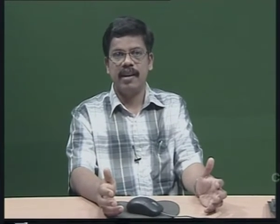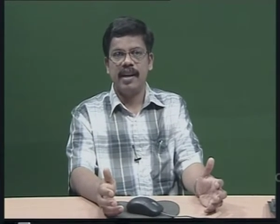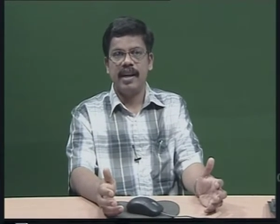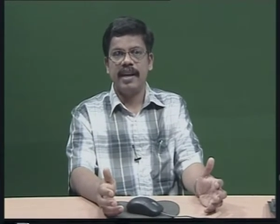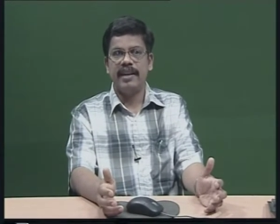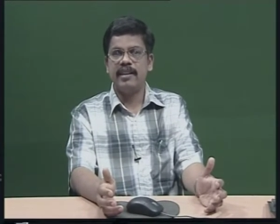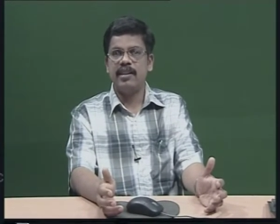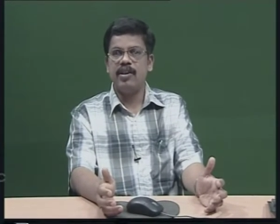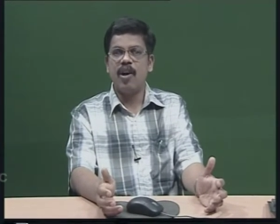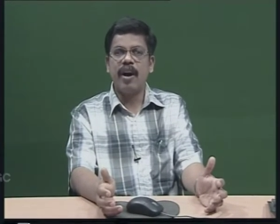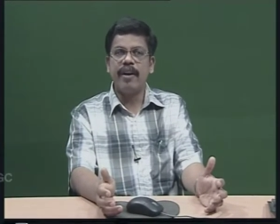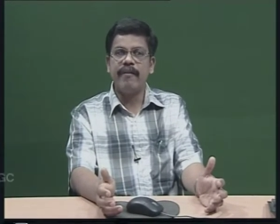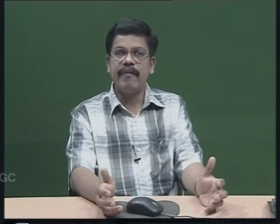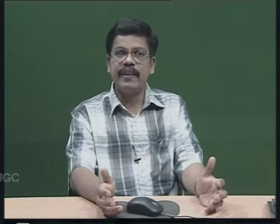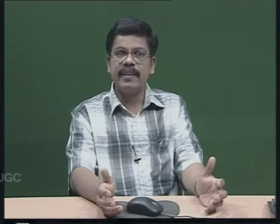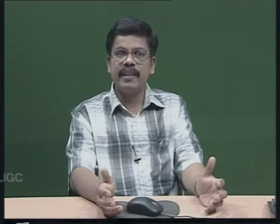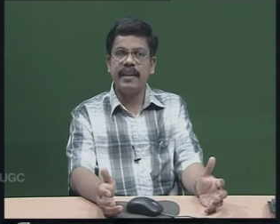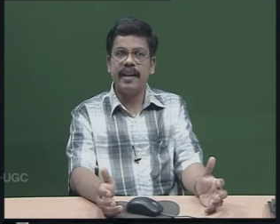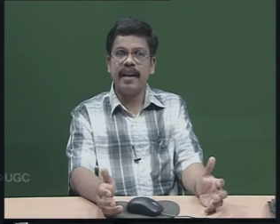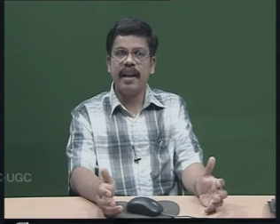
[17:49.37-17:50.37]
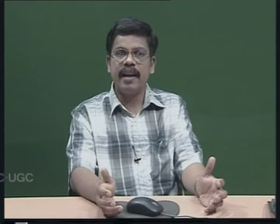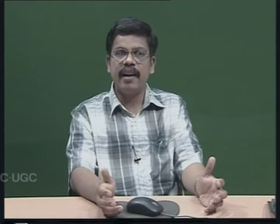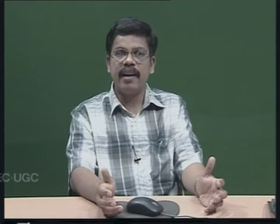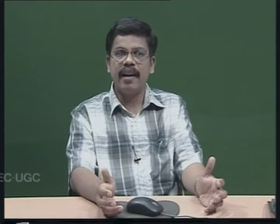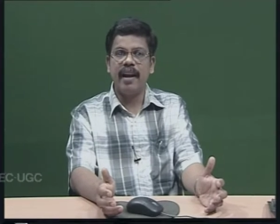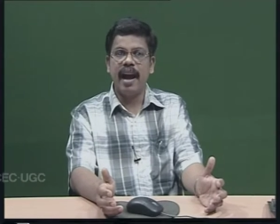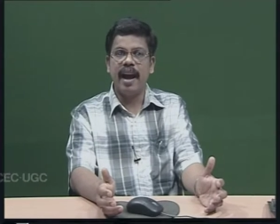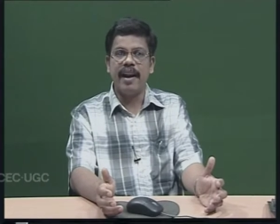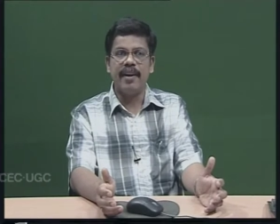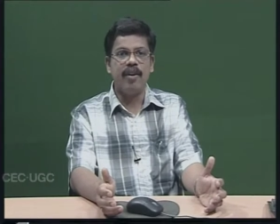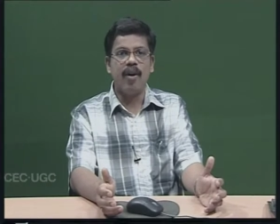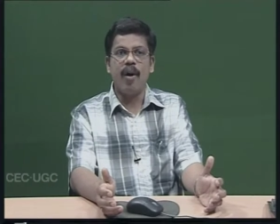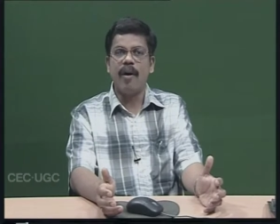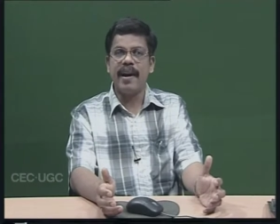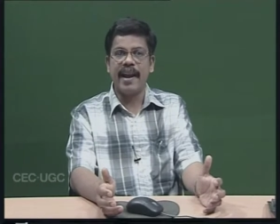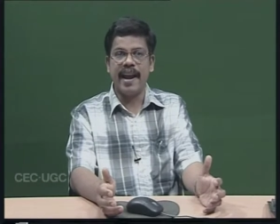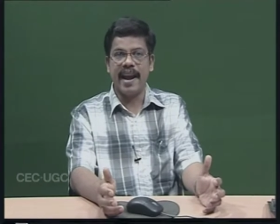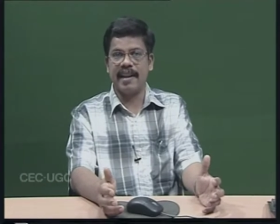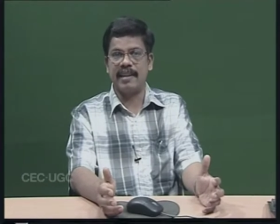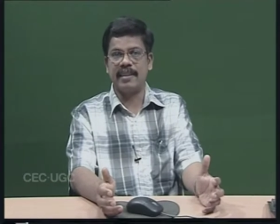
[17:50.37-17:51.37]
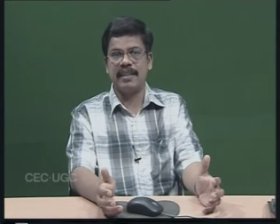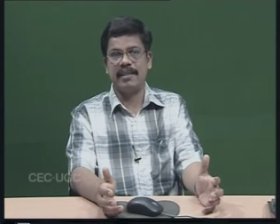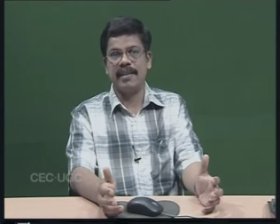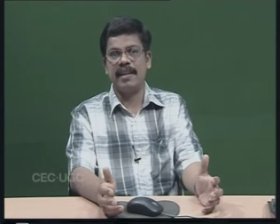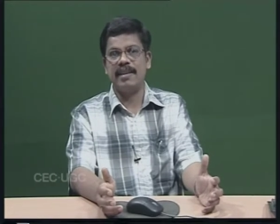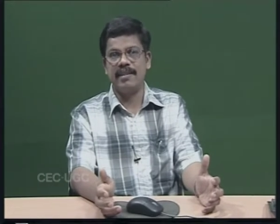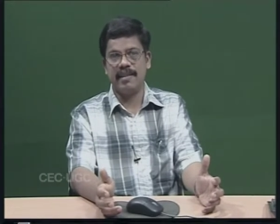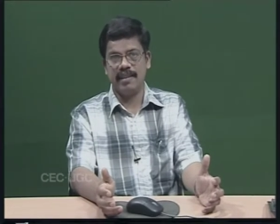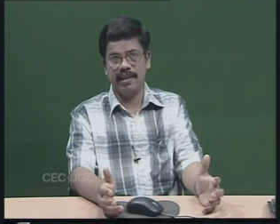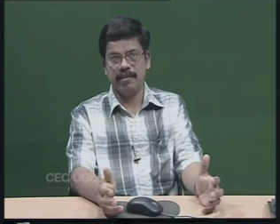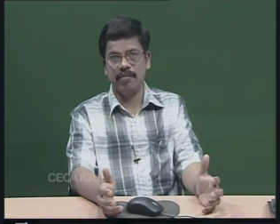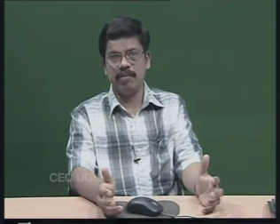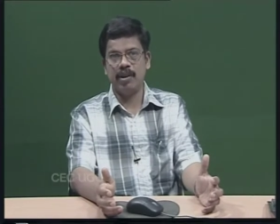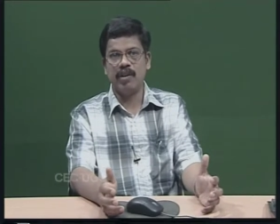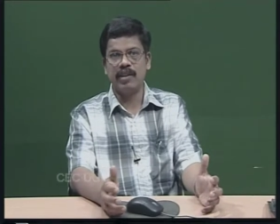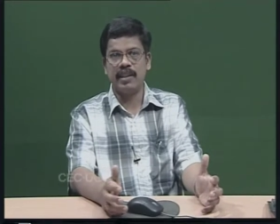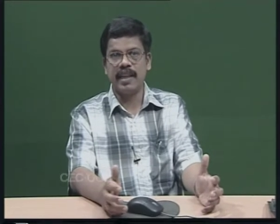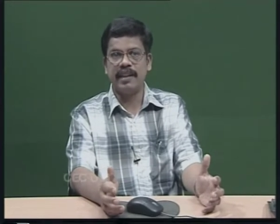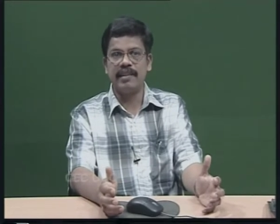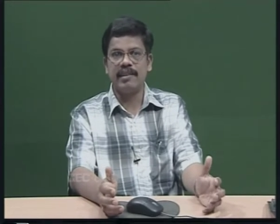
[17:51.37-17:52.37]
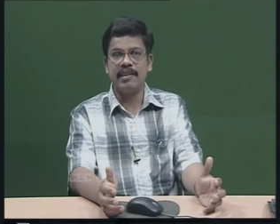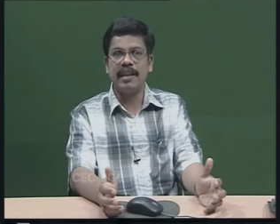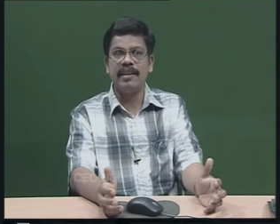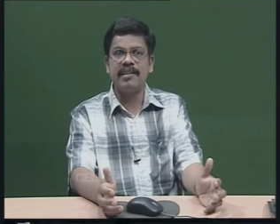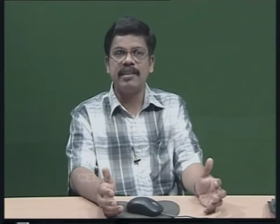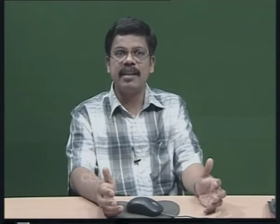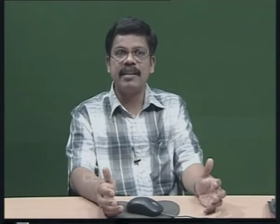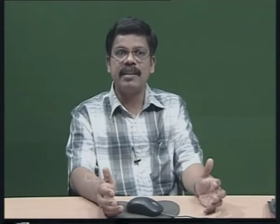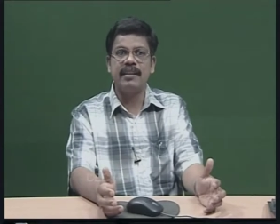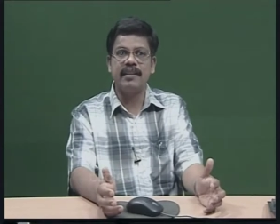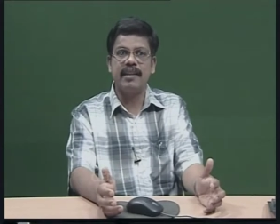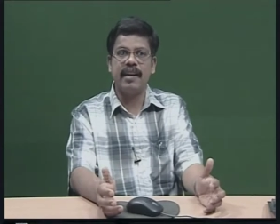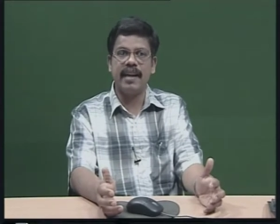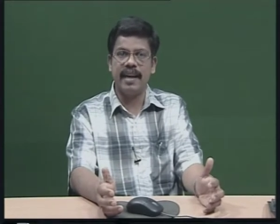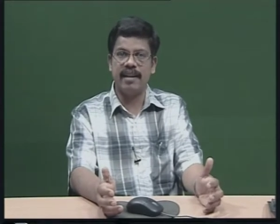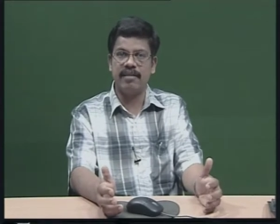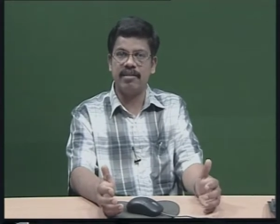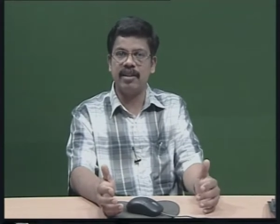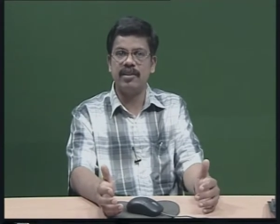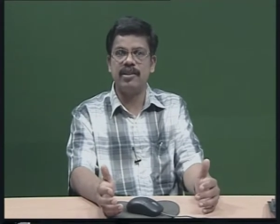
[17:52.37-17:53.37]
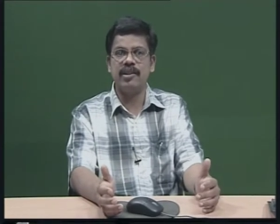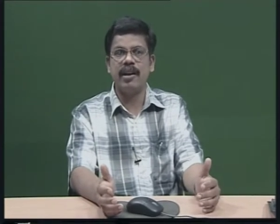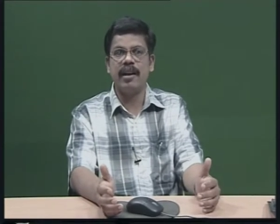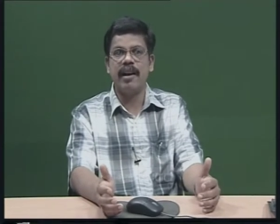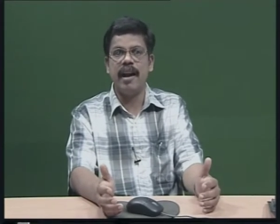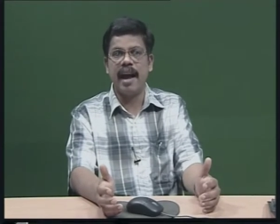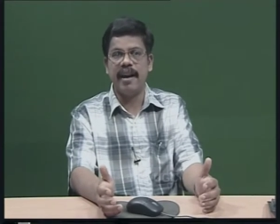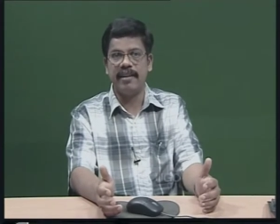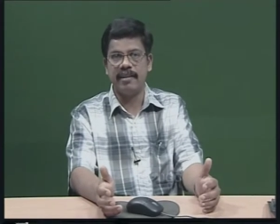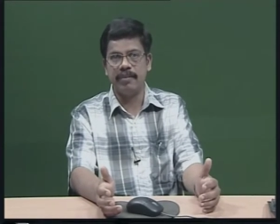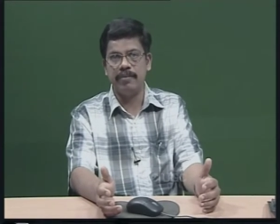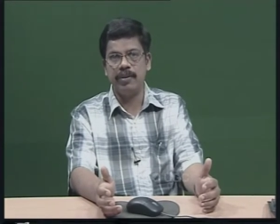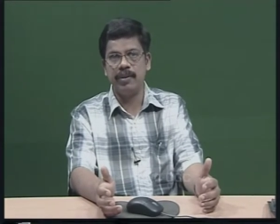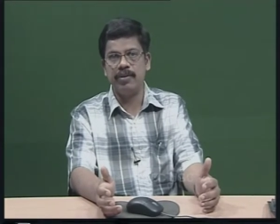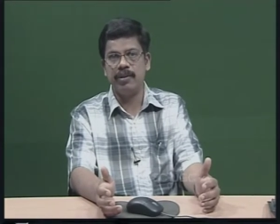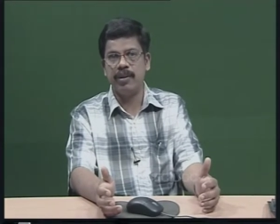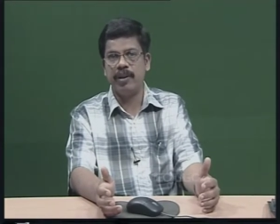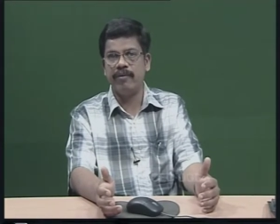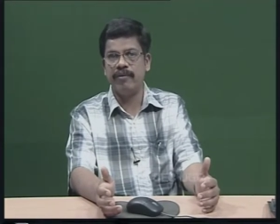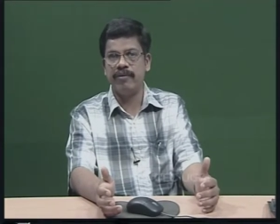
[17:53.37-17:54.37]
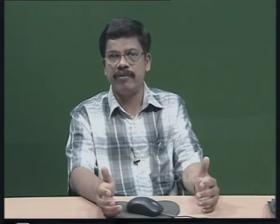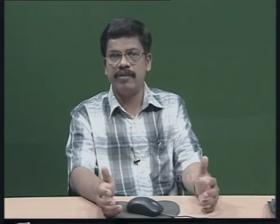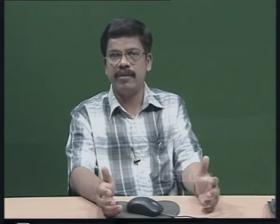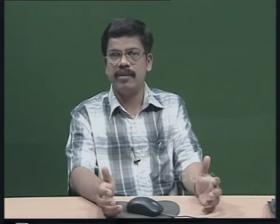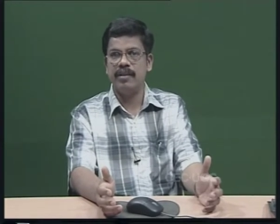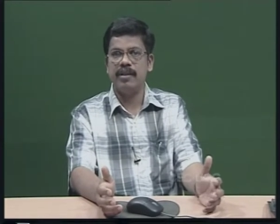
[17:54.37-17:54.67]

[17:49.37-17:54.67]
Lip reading: It is non-physical and non-extended, because extension is the essential attribute of